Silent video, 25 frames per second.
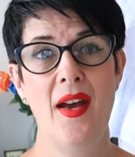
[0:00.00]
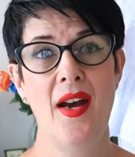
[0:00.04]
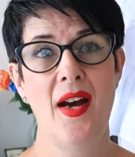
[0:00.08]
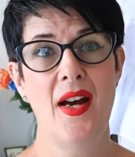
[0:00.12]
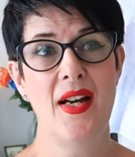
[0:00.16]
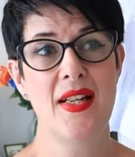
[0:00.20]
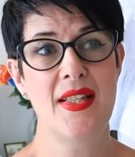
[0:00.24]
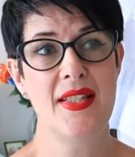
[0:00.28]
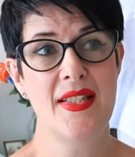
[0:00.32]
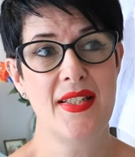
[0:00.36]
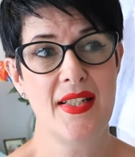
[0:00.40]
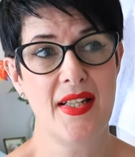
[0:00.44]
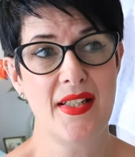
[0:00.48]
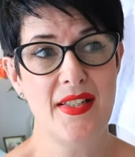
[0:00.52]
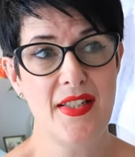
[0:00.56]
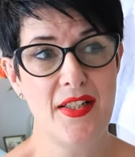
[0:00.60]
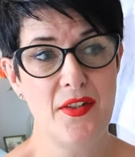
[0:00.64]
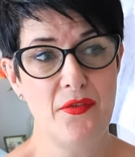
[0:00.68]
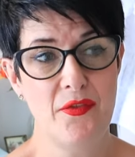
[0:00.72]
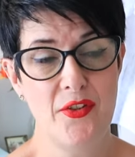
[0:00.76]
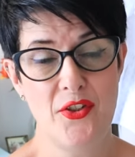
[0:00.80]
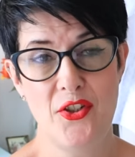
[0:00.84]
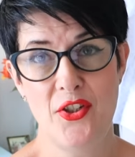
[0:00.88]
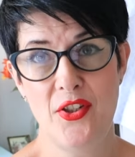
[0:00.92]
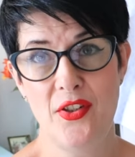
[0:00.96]
I studied
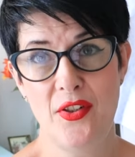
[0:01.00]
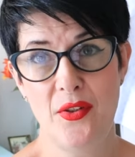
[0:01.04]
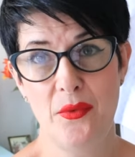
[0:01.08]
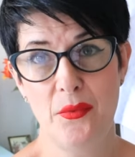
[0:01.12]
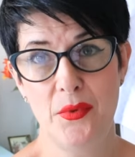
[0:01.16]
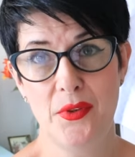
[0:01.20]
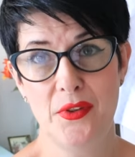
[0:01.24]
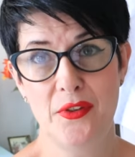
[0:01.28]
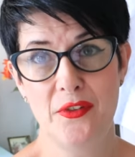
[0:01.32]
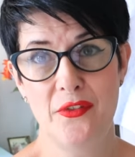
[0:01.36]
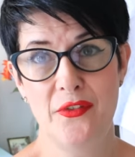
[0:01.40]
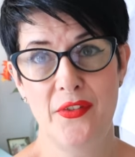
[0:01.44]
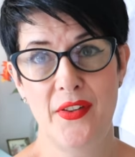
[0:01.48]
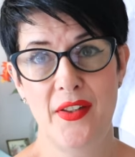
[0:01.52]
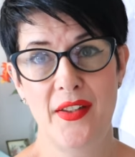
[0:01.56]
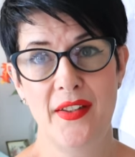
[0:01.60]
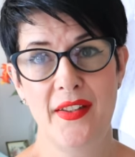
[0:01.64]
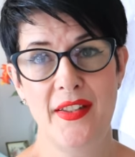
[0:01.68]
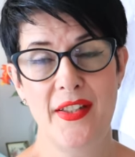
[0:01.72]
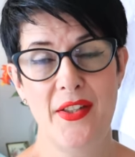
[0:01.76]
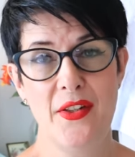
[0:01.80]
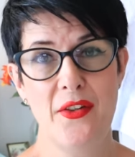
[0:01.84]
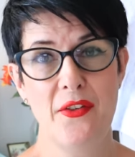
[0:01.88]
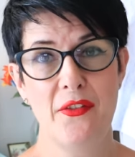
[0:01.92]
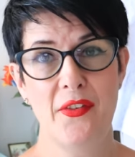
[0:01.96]
Virginia Woolf at
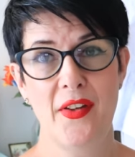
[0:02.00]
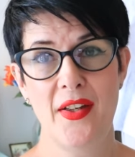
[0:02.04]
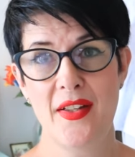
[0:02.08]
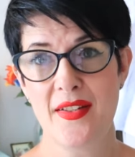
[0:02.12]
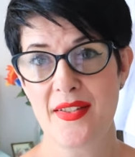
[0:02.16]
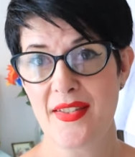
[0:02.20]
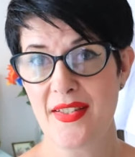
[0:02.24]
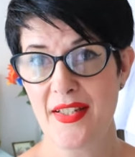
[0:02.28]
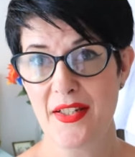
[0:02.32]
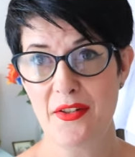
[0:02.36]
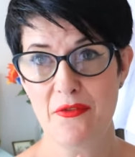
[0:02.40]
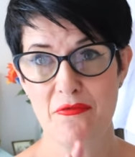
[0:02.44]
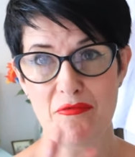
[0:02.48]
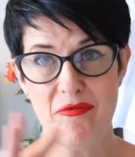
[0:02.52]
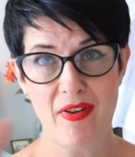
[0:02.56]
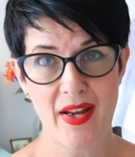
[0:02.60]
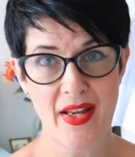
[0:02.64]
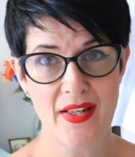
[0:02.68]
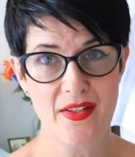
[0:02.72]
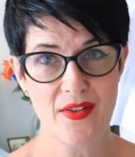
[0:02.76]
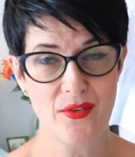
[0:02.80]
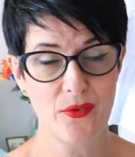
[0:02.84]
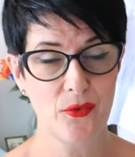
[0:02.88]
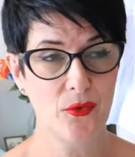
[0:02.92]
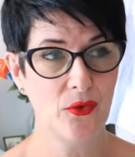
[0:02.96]
university,
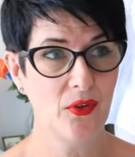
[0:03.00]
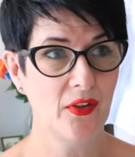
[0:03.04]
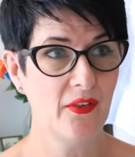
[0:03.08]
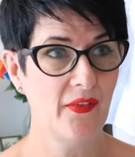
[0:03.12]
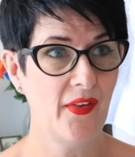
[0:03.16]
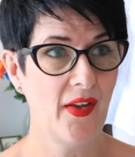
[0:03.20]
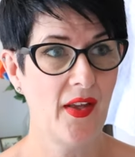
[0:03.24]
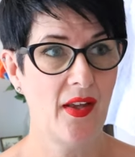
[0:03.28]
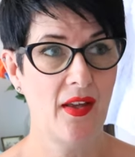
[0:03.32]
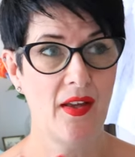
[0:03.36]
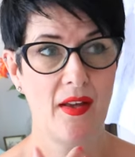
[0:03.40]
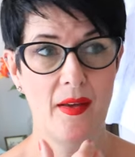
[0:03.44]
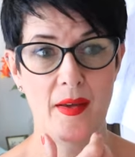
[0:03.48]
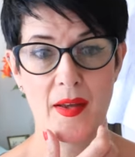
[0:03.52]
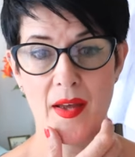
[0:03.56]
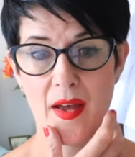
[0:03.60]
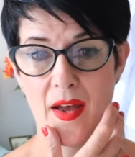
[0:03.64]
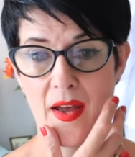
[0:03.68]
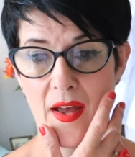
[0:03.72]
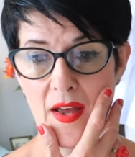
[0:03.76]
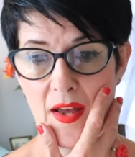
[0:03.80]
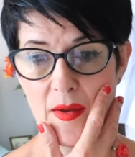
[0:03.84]
read all of her